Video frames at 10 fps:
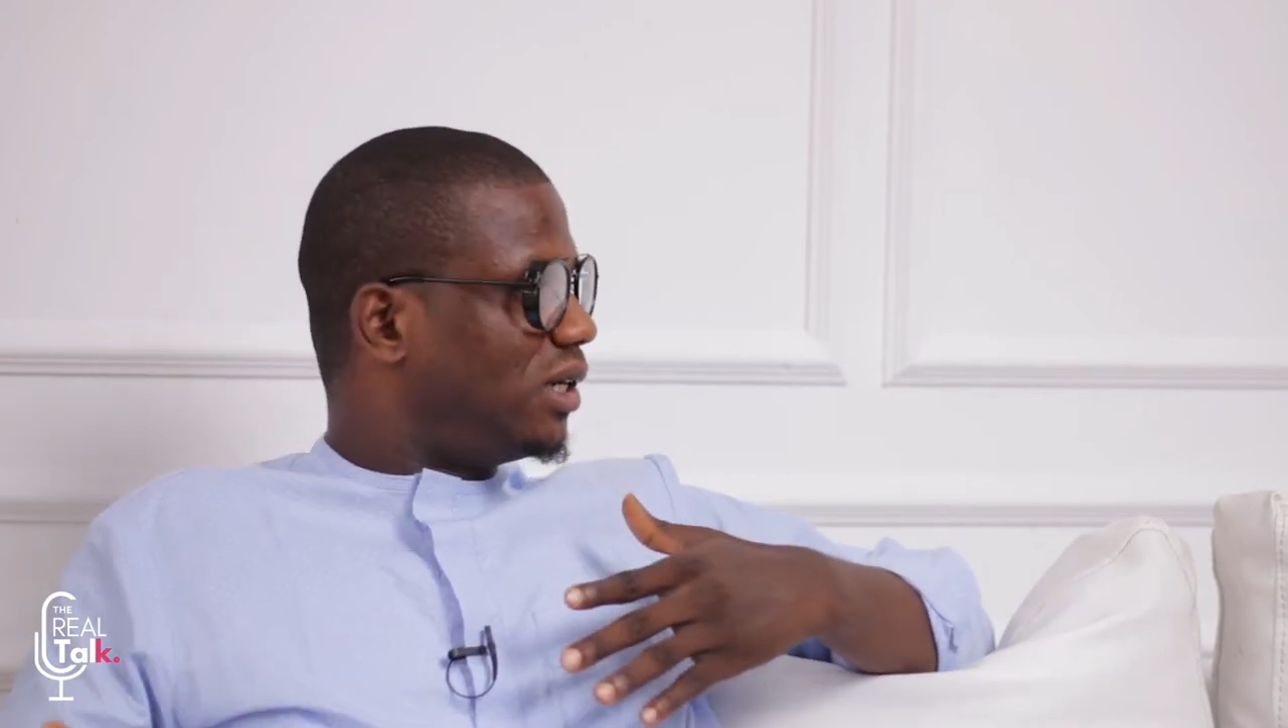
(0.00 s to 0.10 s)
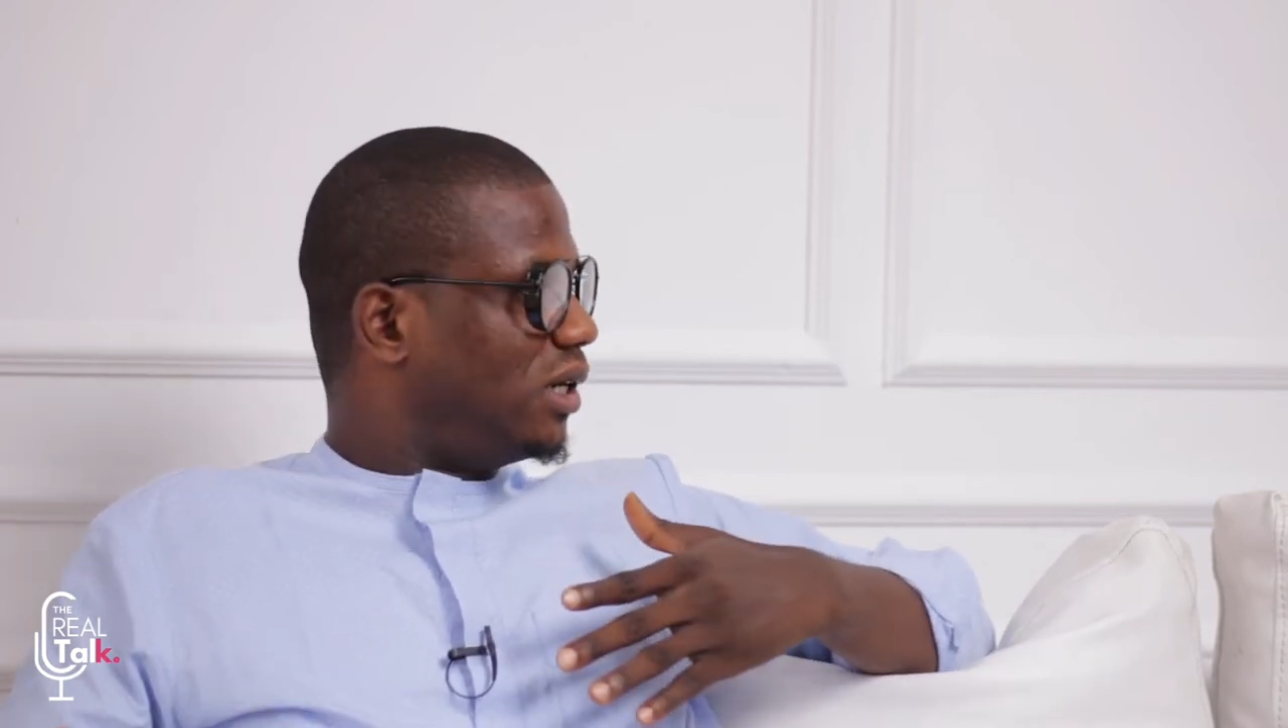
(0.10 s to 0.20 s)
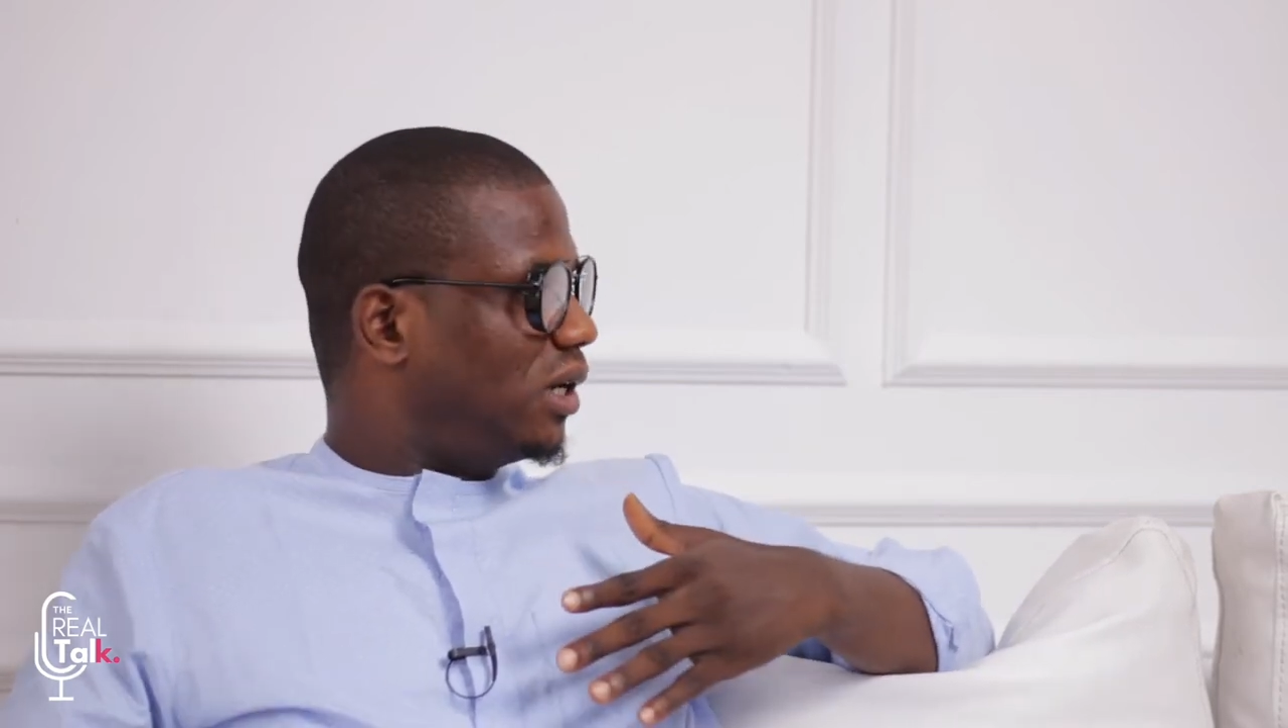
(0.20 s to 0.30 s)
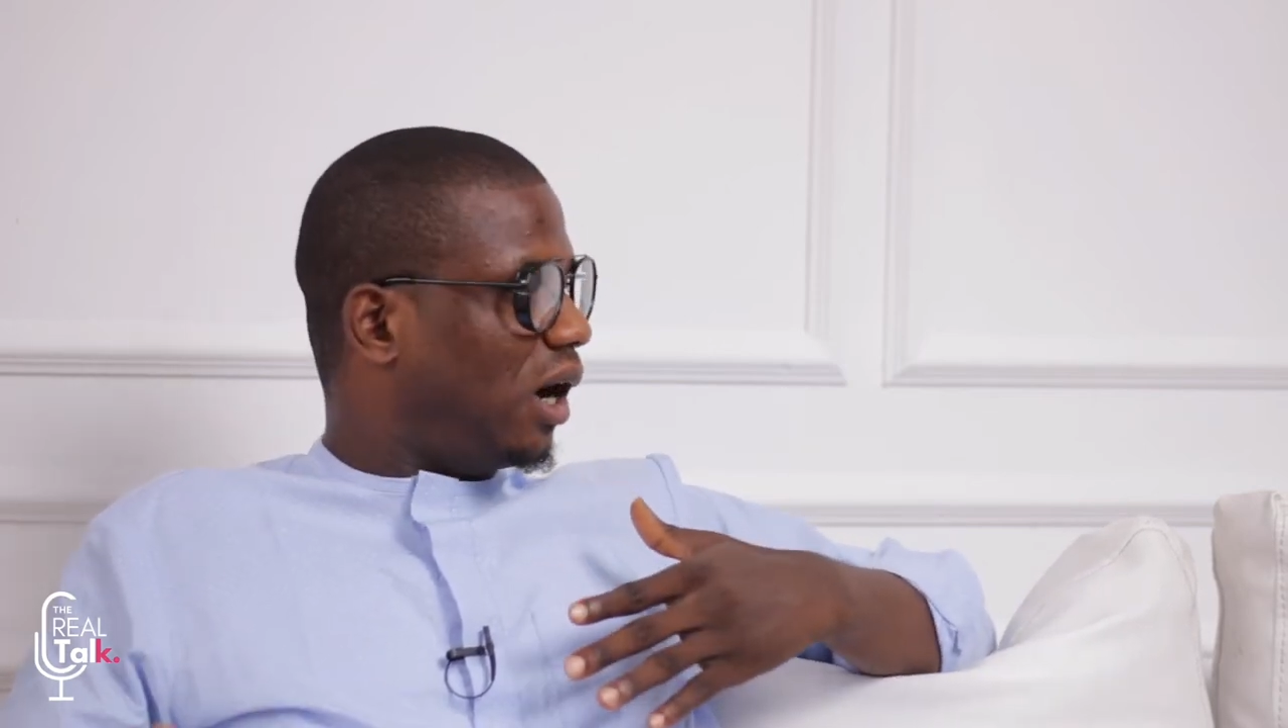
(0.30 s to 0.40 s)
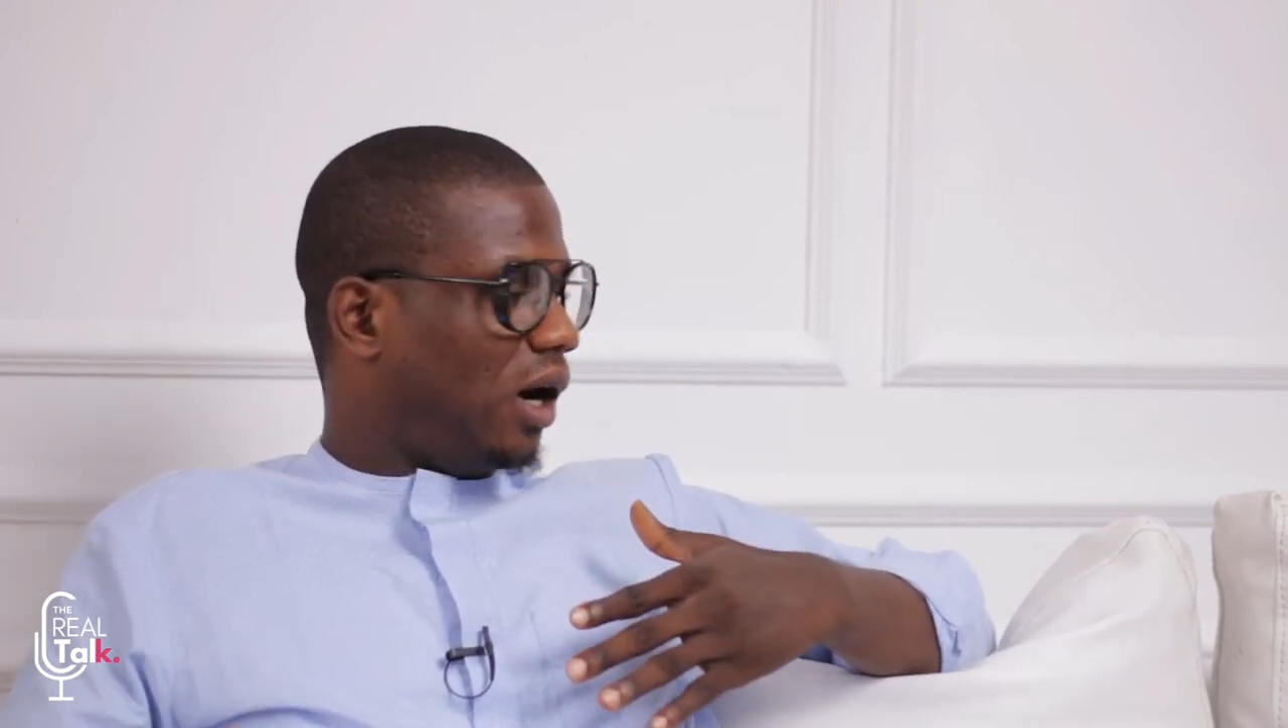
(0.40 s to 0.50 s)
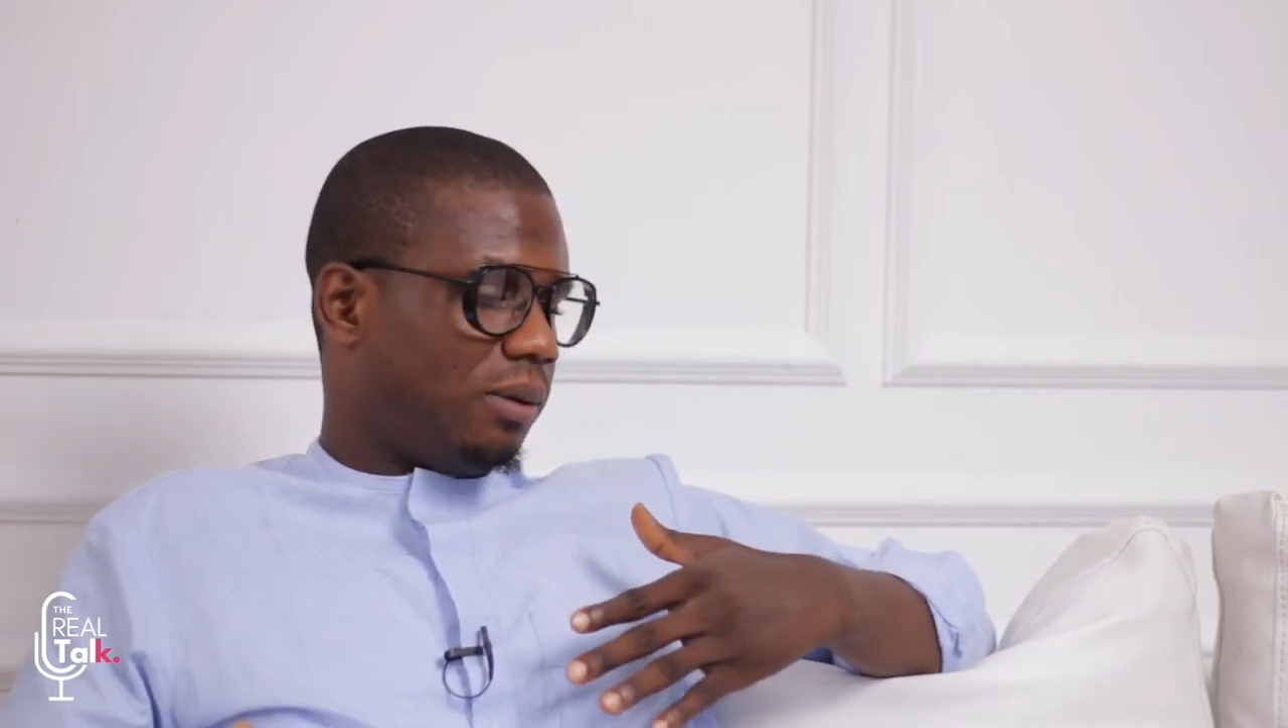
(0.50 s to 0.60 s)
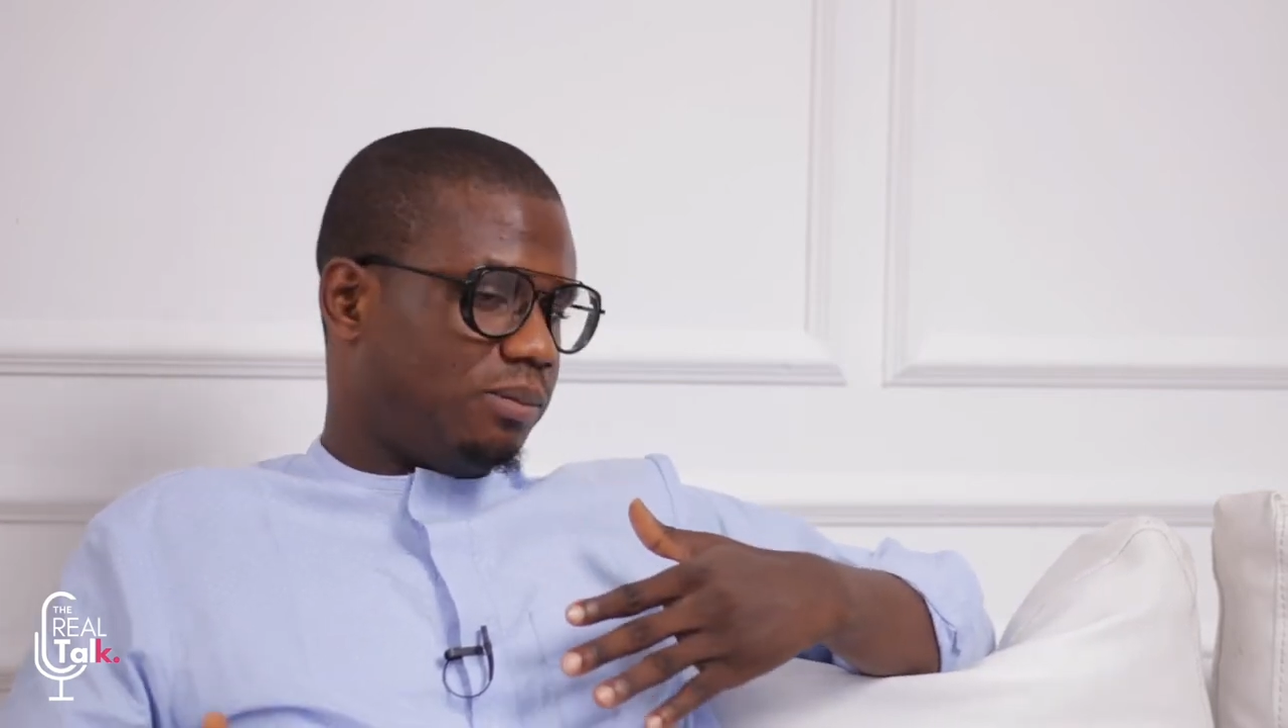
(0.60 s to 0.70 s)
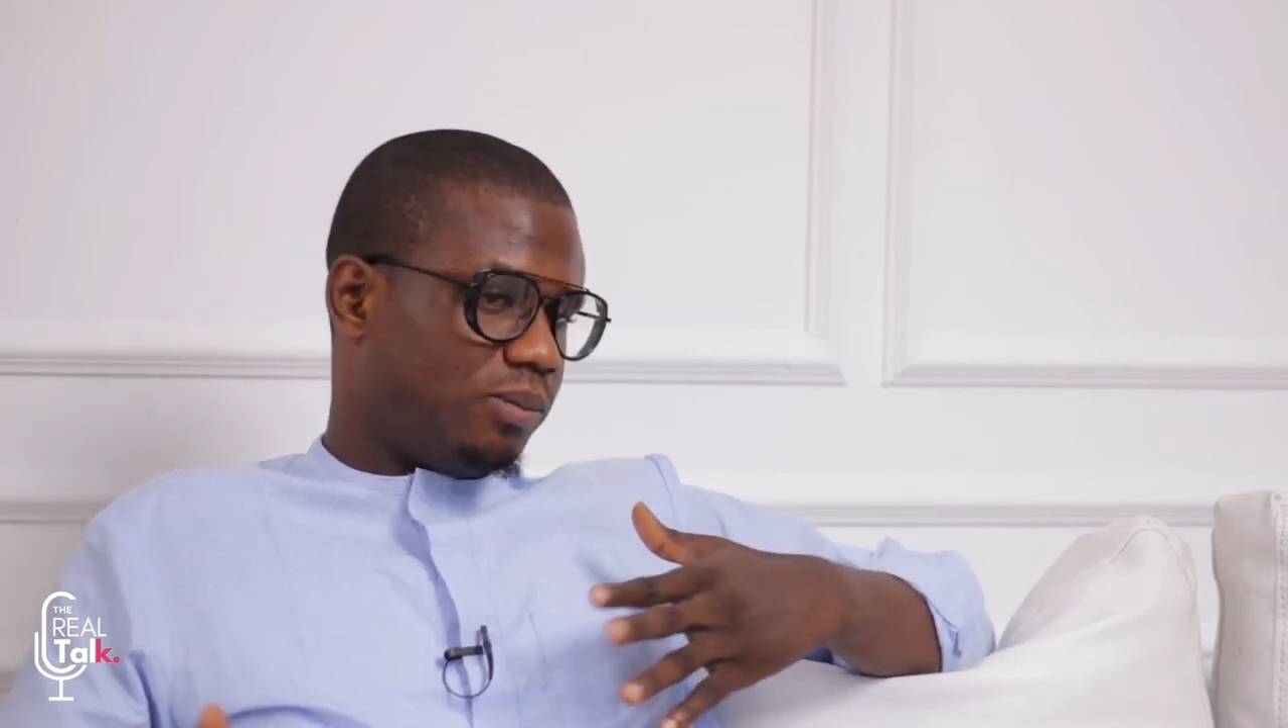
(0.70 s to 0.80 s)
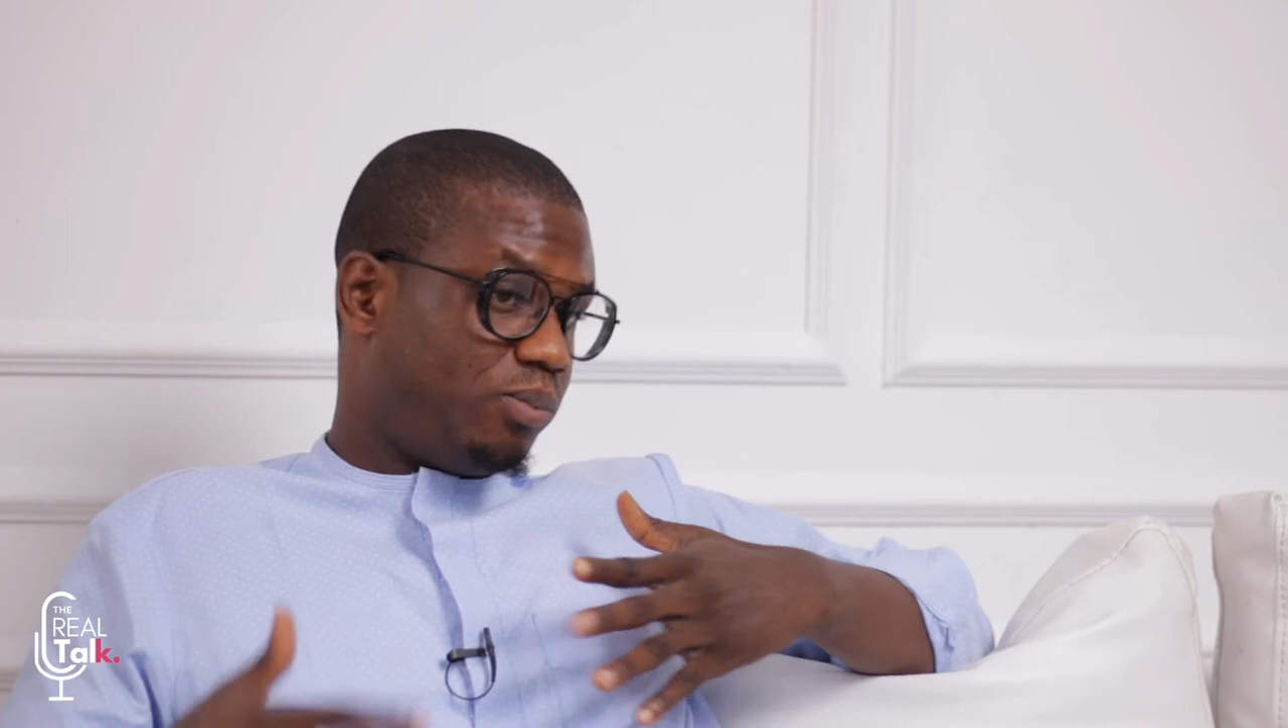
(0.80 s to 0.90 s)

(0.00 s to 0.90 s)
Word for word: the um,